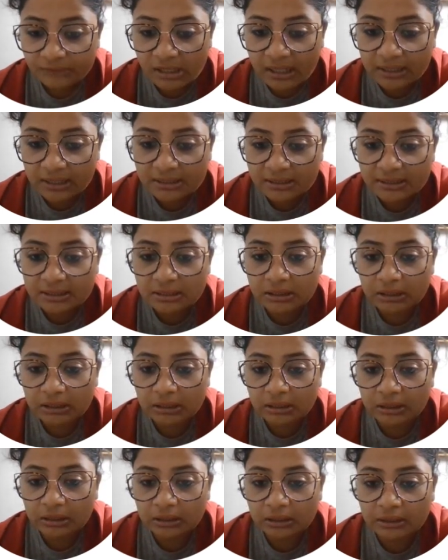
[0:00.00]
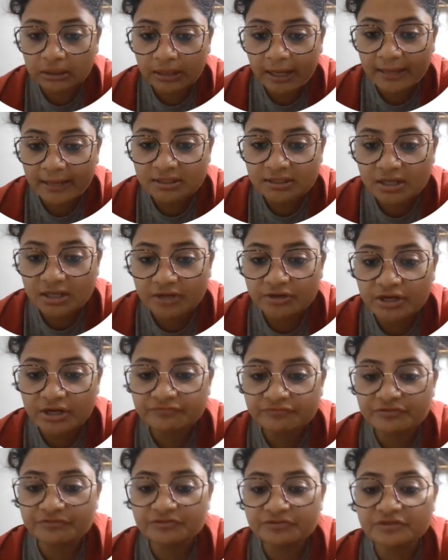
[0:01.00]
In
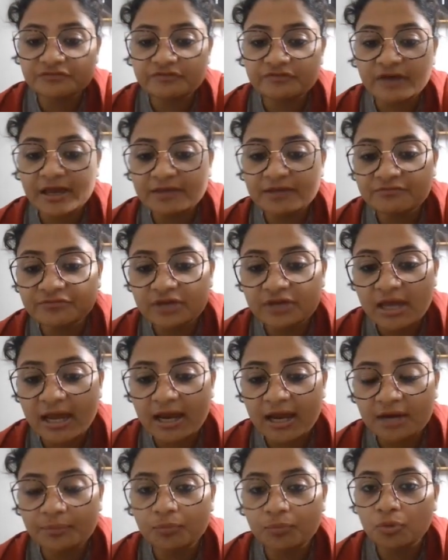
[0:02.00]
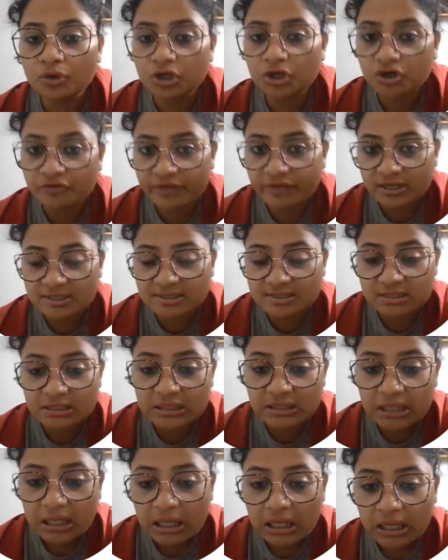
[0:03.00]
1955 we had polio vaccine.
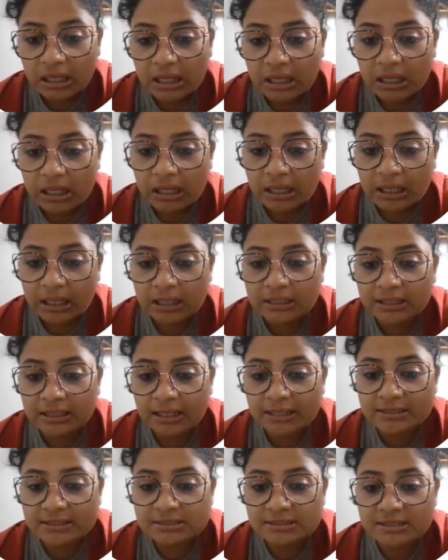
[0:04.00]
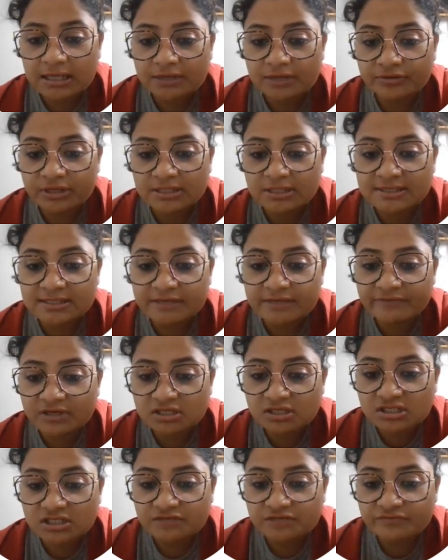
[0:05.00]
In
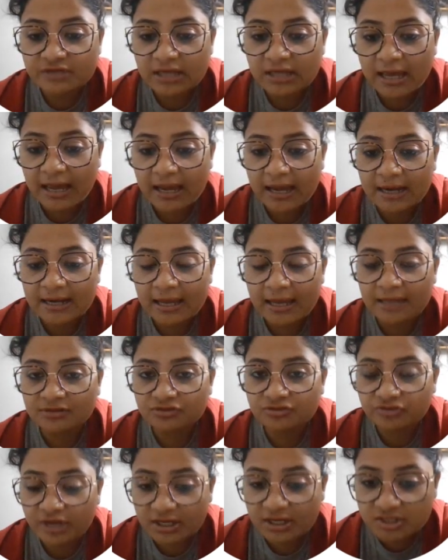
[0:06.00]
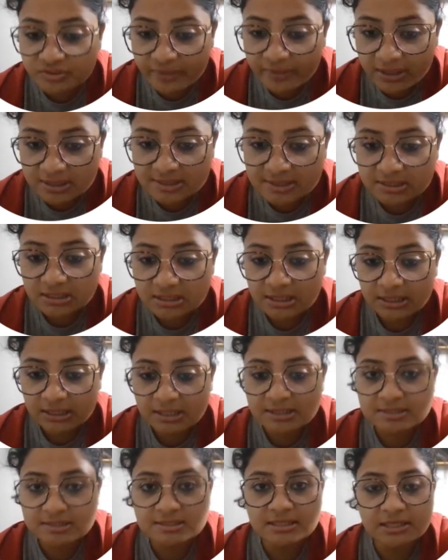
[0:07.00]
1970 we had anthrax vaccine
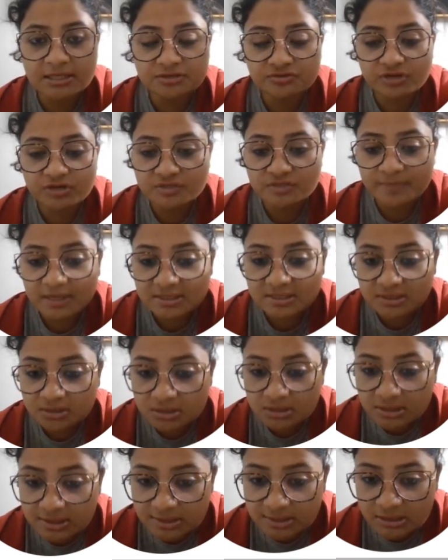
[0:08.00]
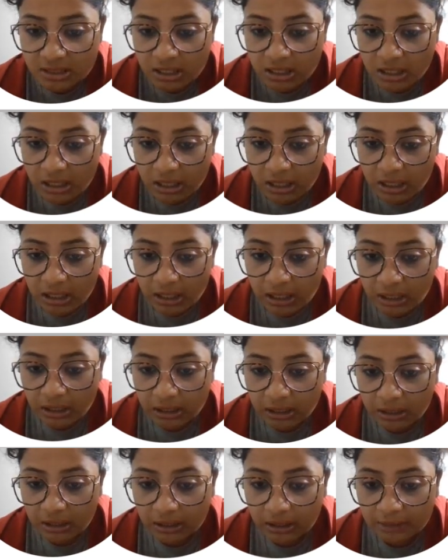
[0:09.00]
against anthrax bacillus.
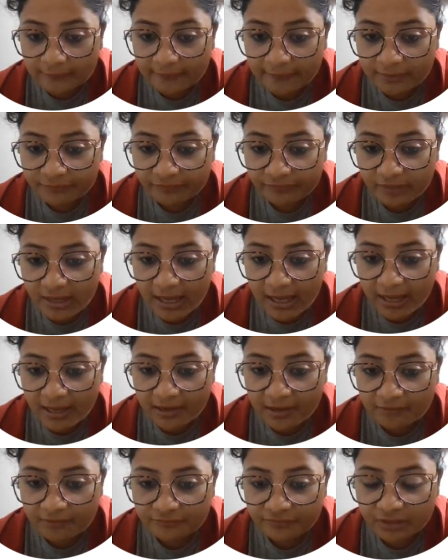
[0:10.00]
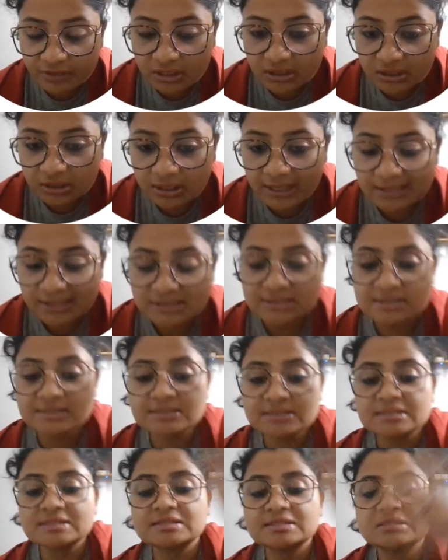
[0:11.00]
Then we have in
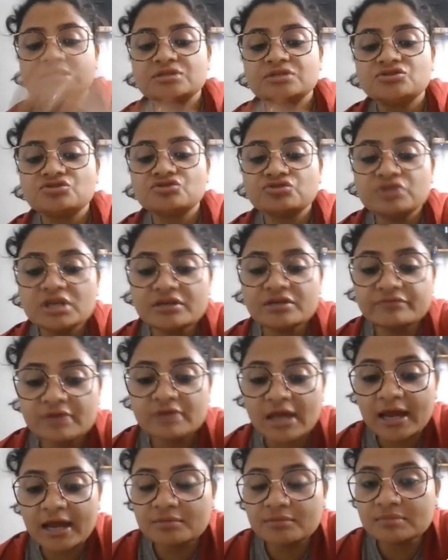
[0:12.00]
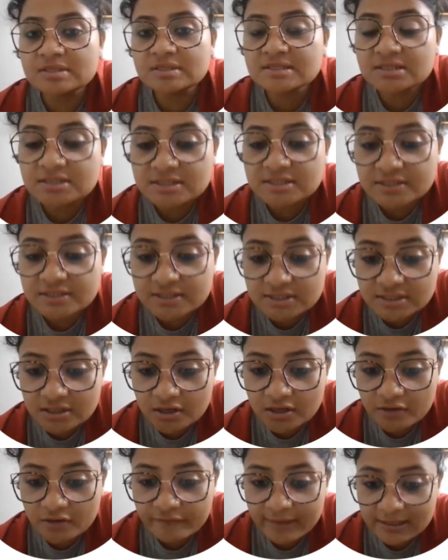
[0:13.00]
1963 we had measles
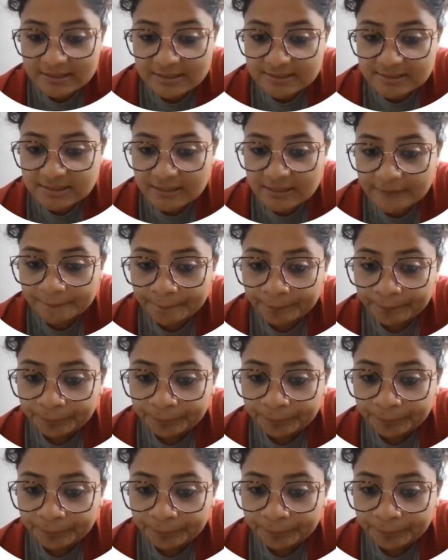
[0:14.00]
vaccine.